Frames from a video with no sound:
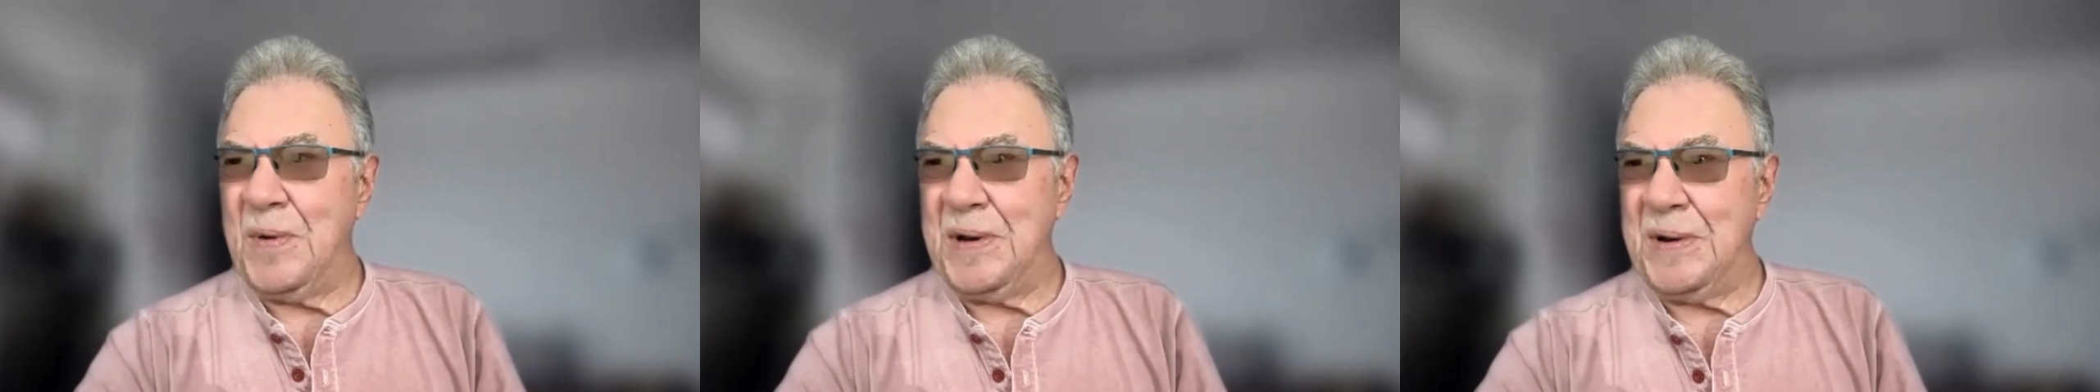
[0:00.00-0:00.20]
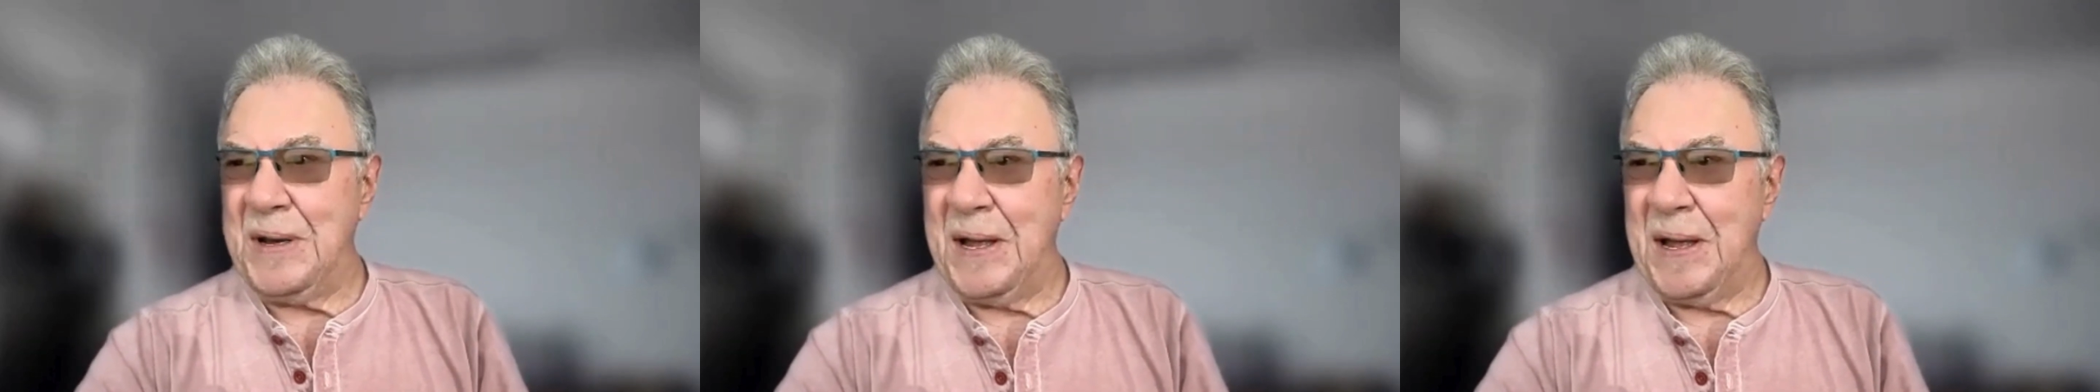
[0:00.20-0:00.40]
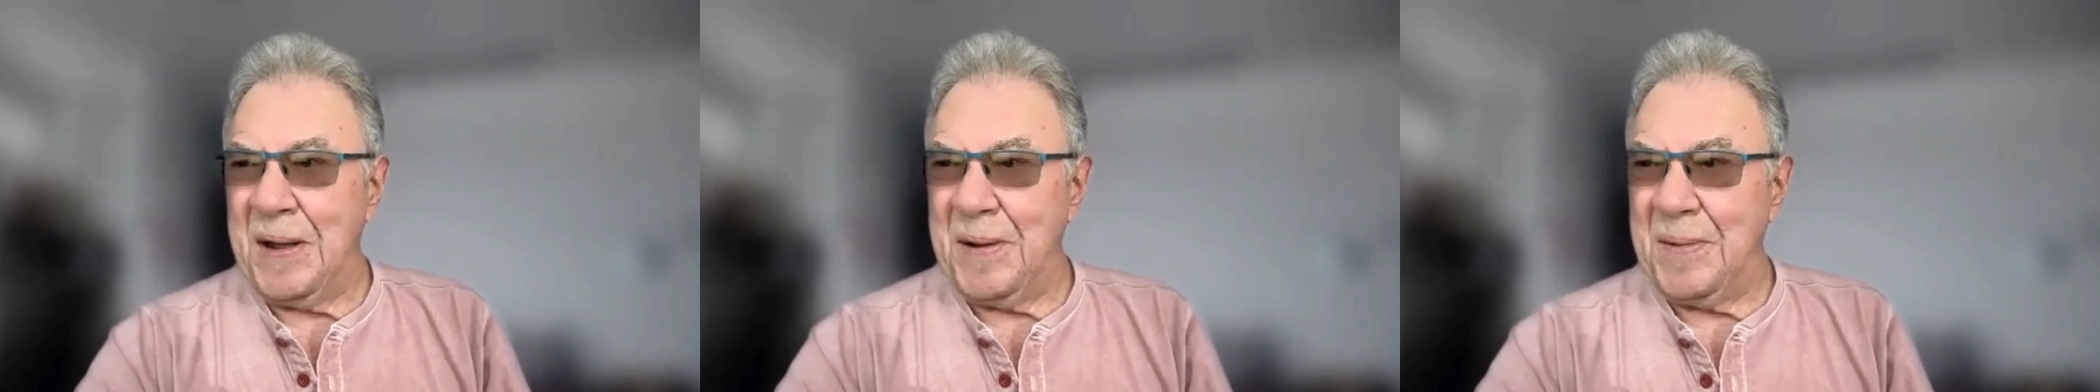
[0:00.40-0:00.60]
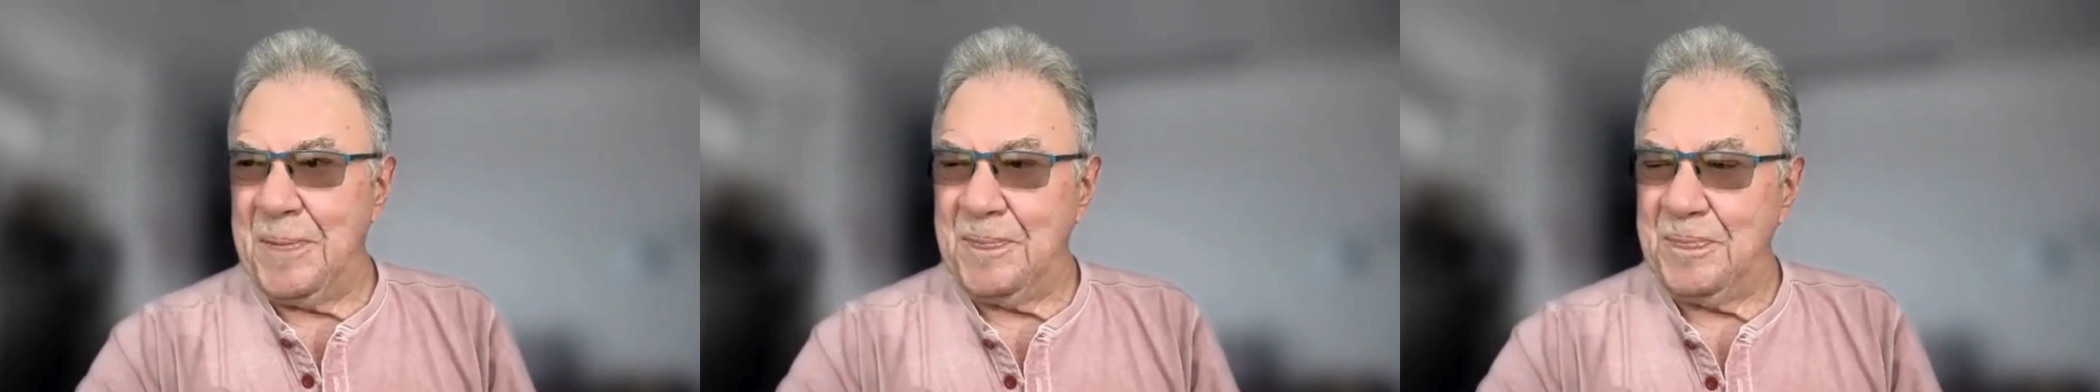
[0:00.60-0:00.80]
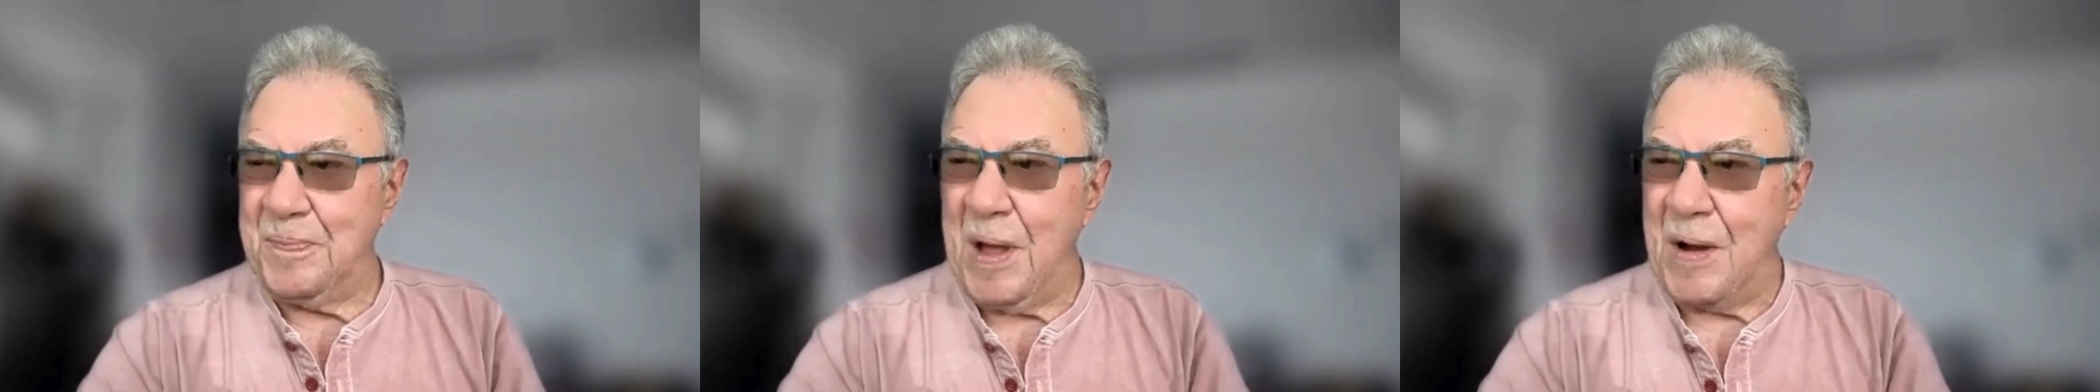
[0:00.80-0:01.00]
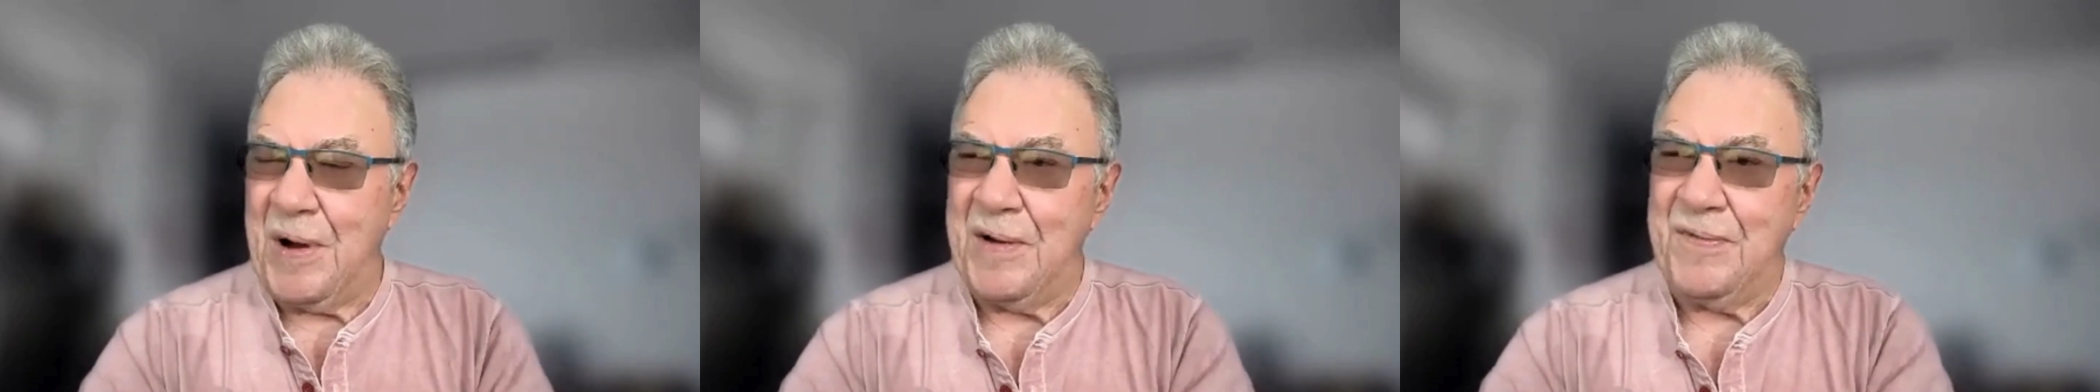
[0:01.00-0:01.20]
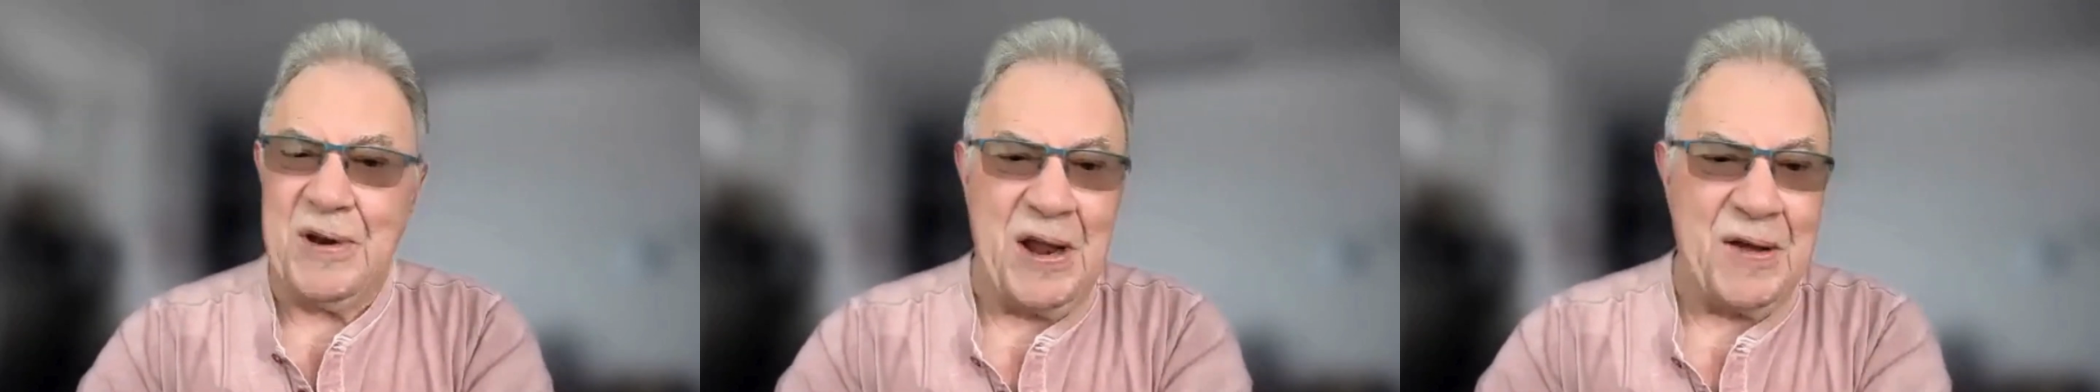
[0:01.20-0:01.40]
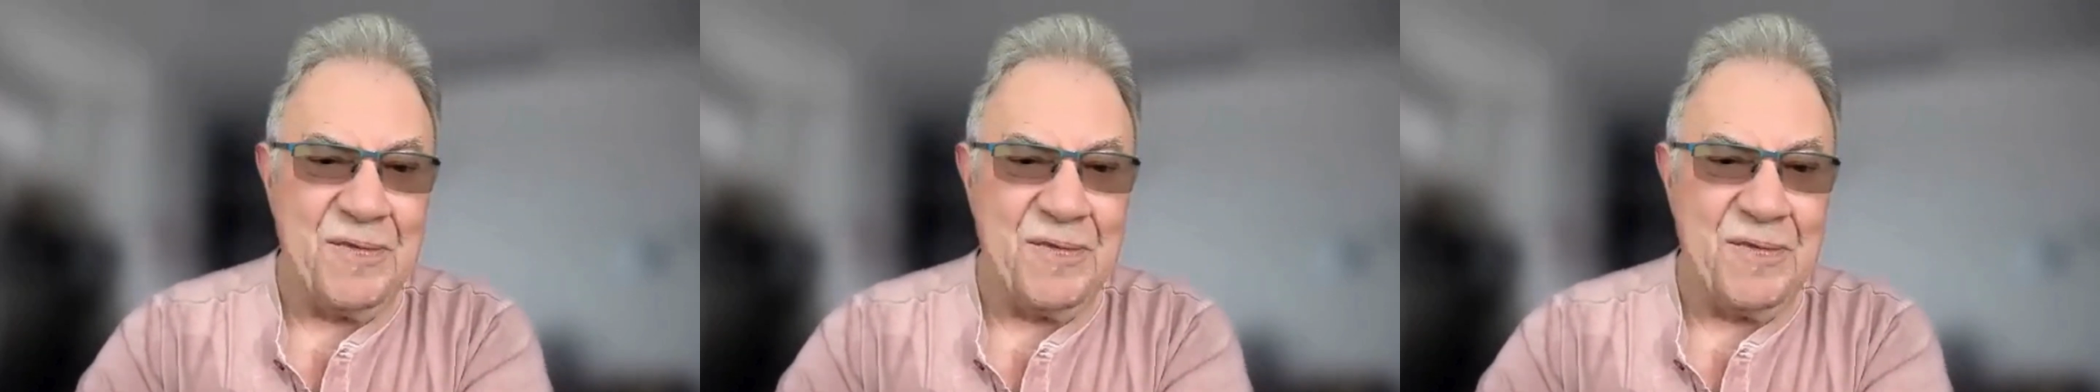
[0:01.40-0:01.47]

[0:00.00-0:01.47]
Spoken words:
and my wife and I